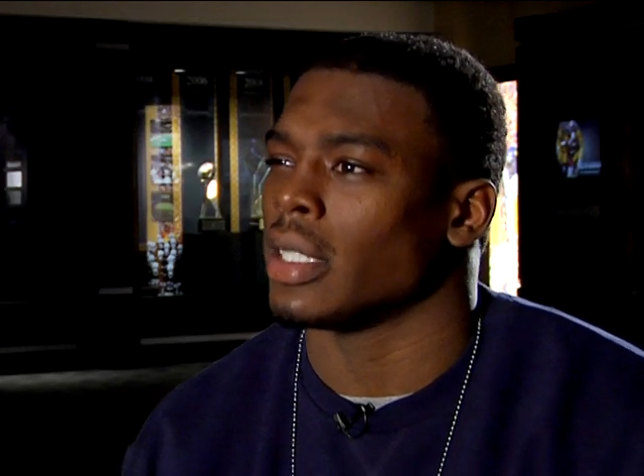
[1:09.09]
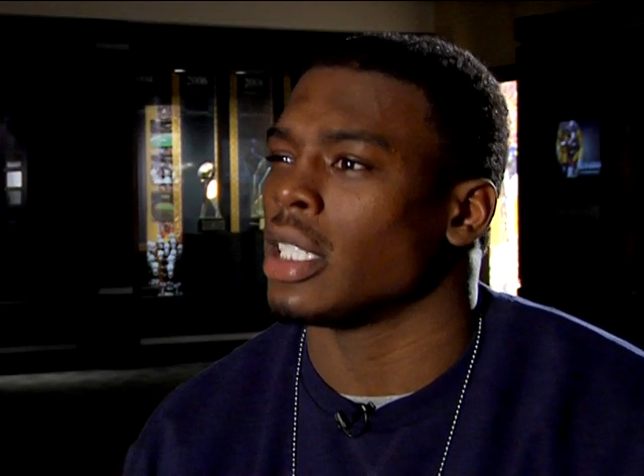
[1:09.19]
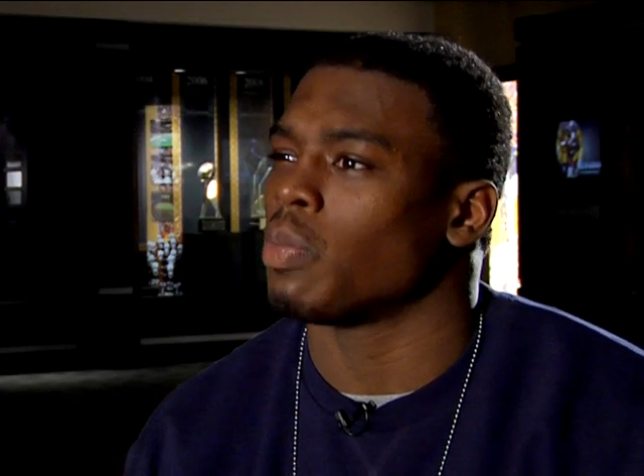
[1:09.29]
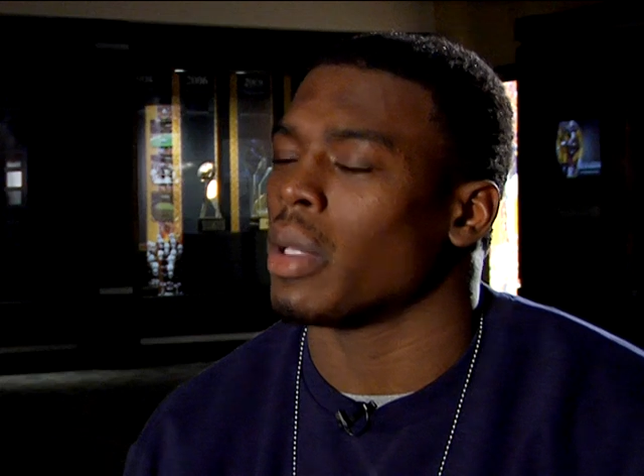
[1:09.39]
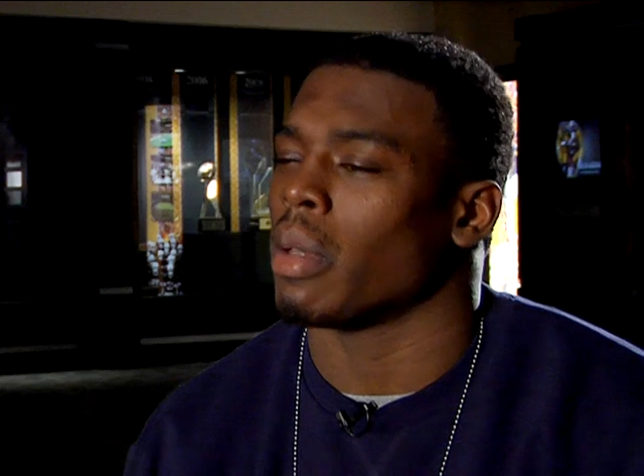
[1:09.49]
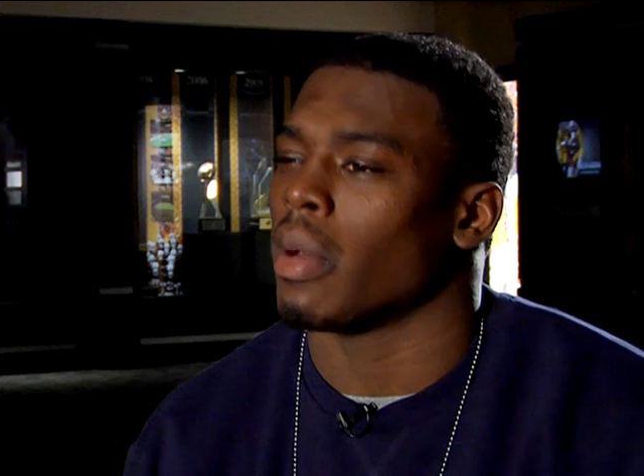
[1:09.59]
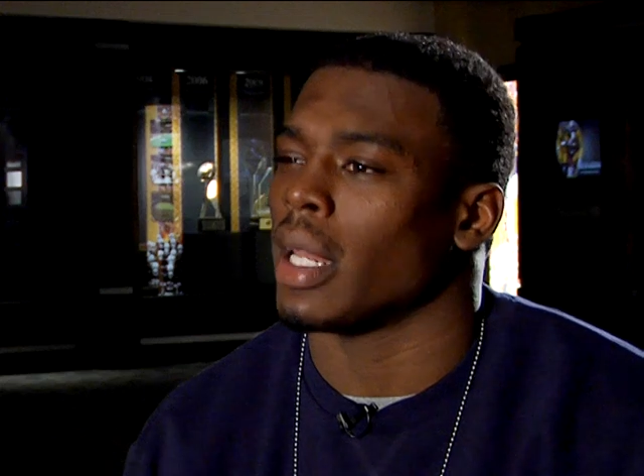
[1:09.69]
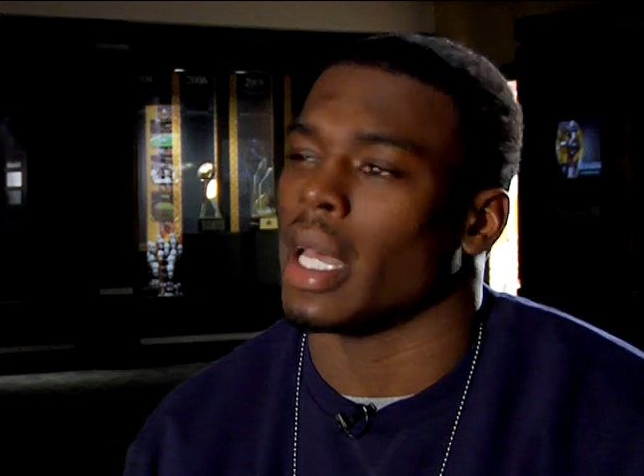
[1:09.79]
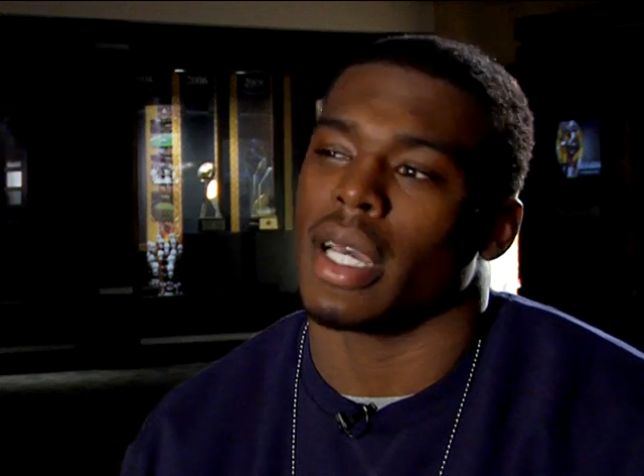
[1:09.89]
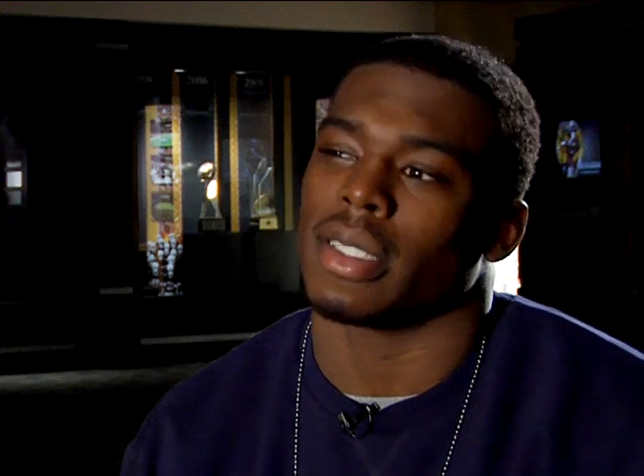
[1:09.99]
as this being my
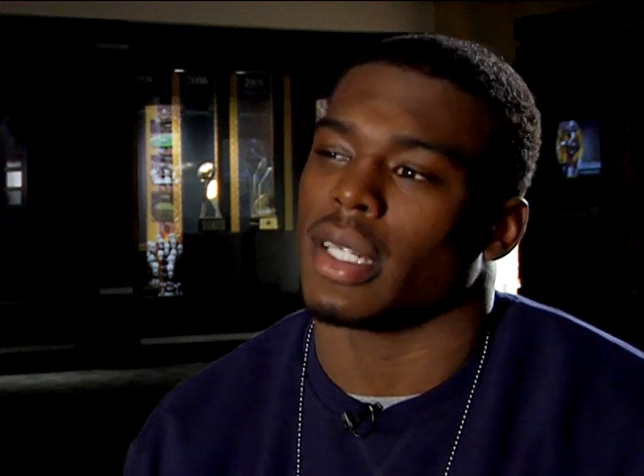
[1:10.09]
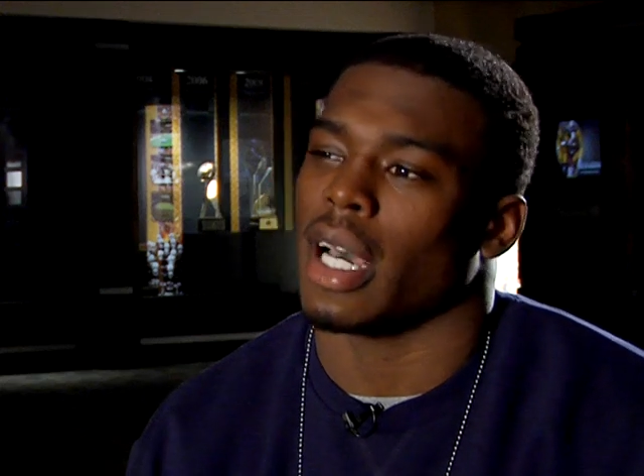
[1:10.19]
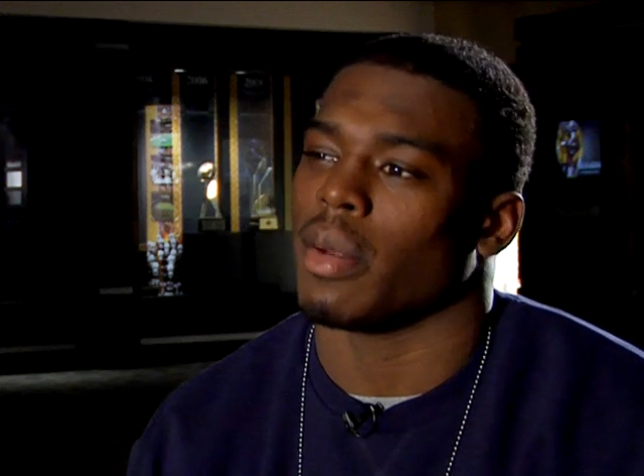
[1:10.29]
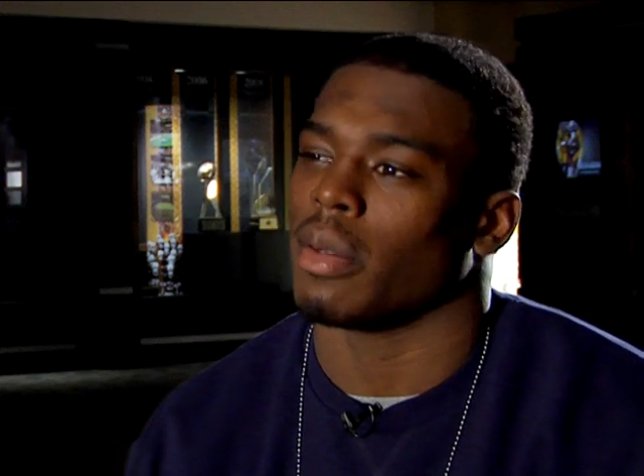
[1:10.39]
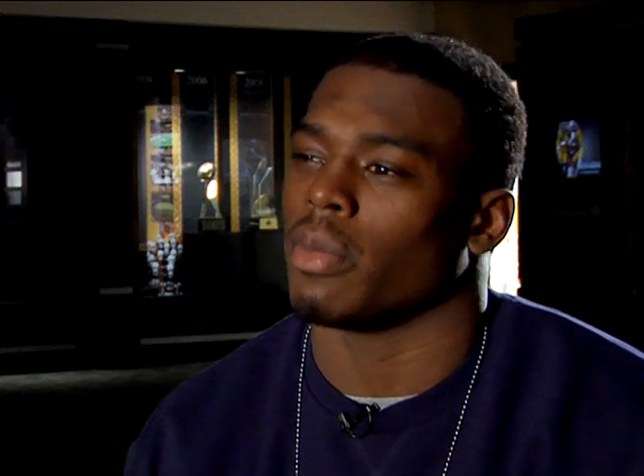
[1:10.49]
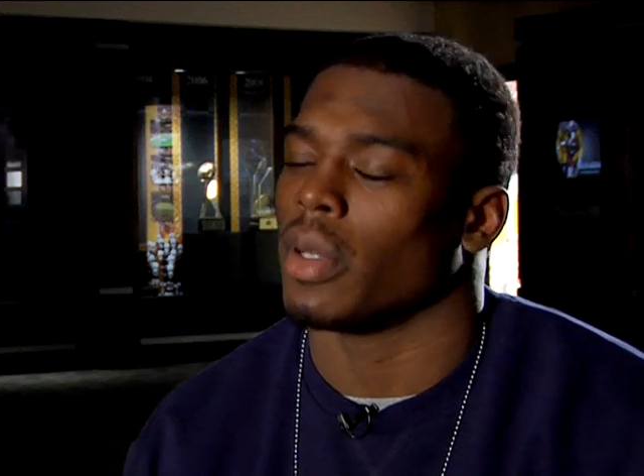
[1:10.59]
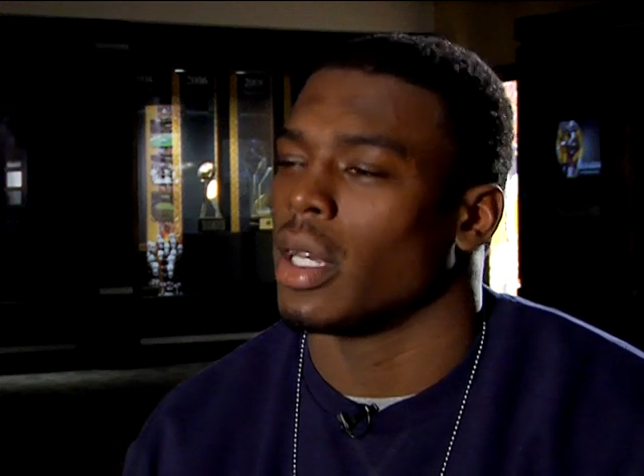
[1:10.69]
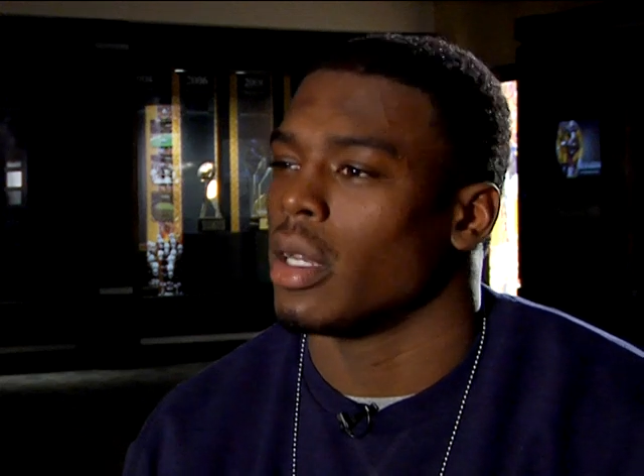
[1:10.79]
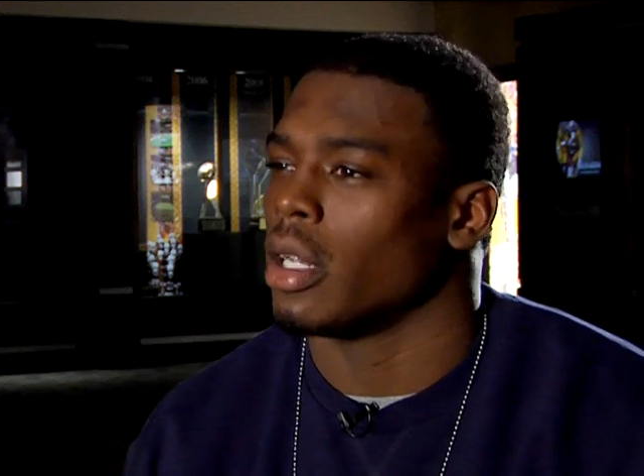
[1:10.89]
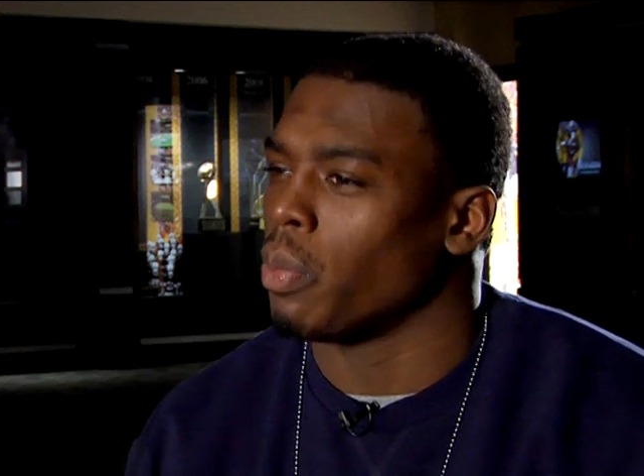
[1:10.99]
last time to,
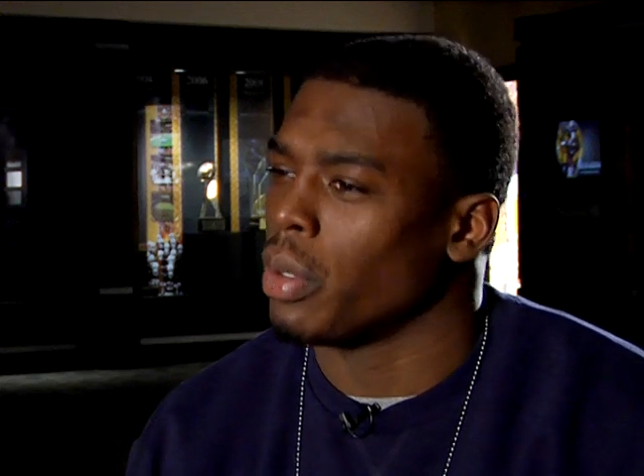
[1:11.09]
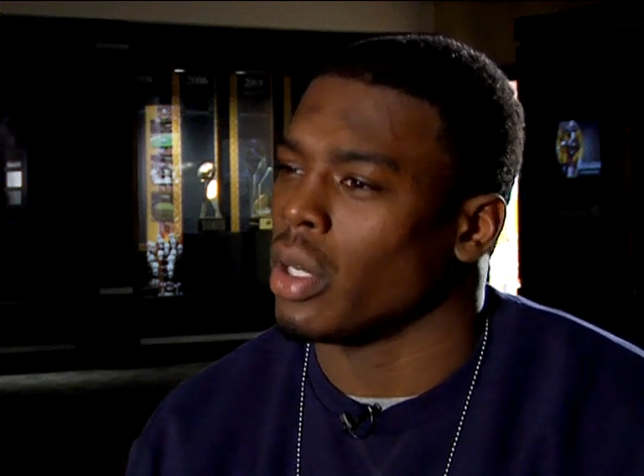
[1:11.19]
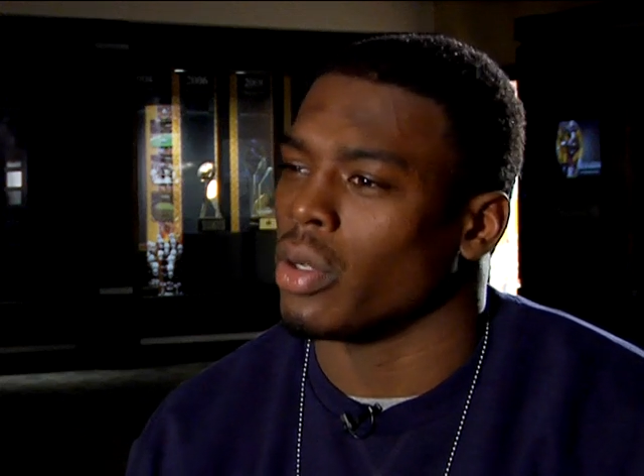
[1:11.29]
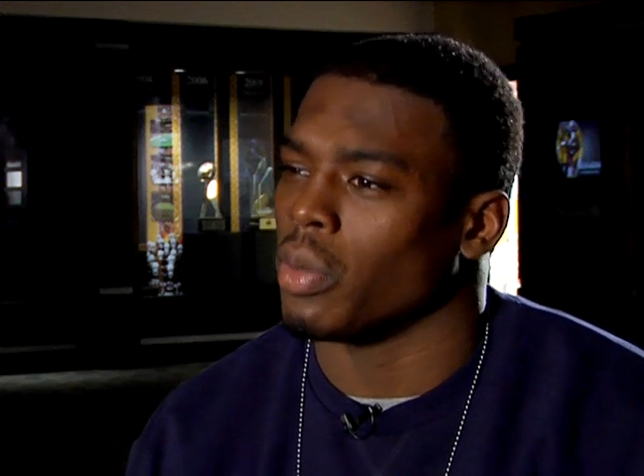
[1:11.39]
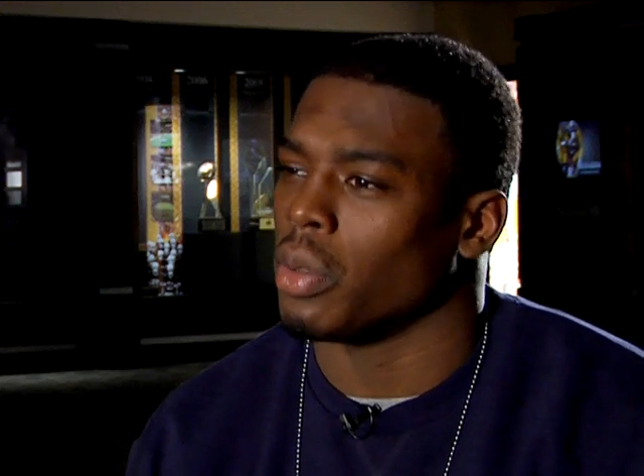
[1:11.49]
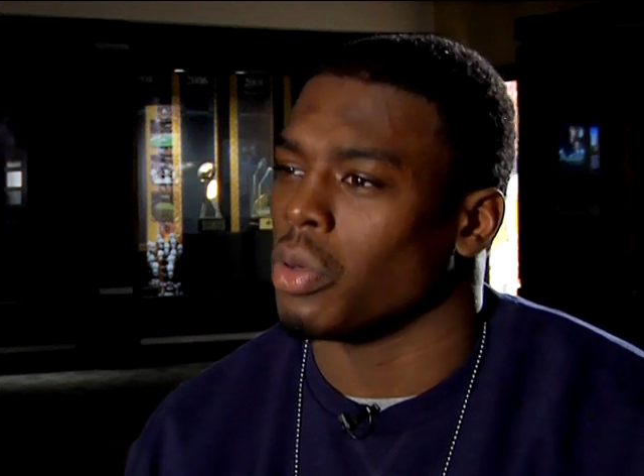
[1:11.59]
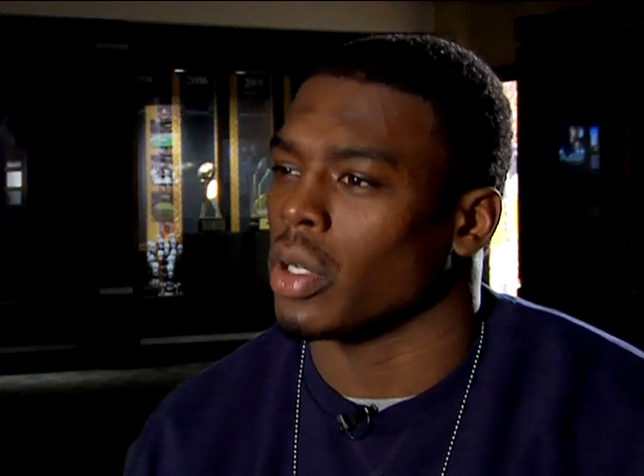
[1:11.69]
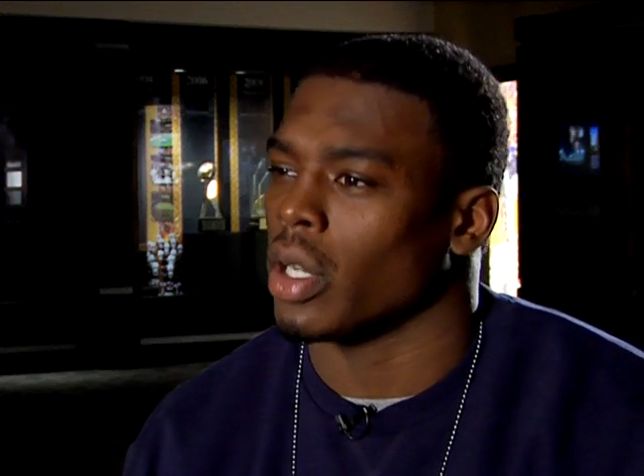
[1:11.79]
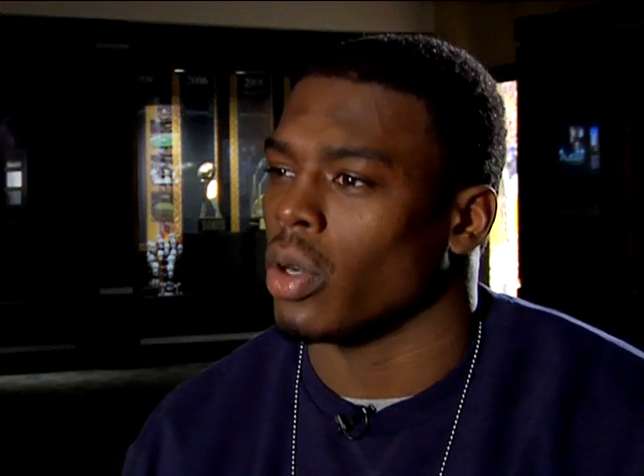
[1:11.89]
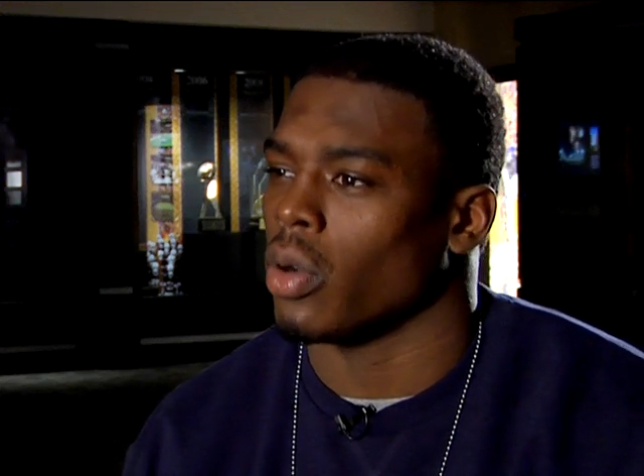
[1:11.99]
to put on the blue
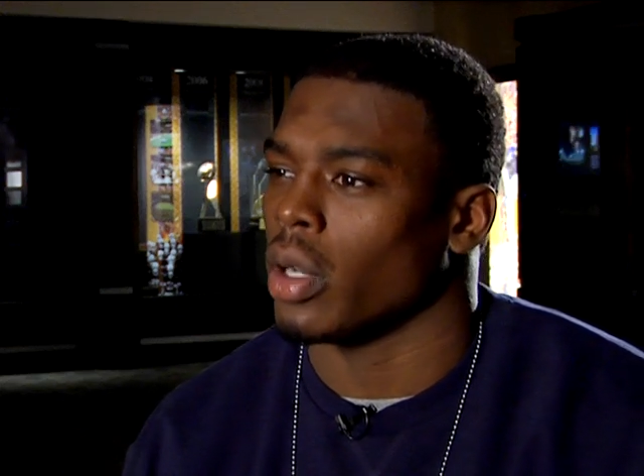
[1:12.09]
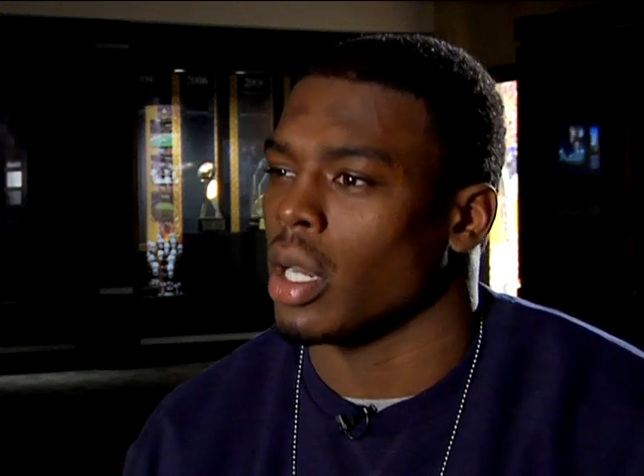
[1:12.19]
and gold.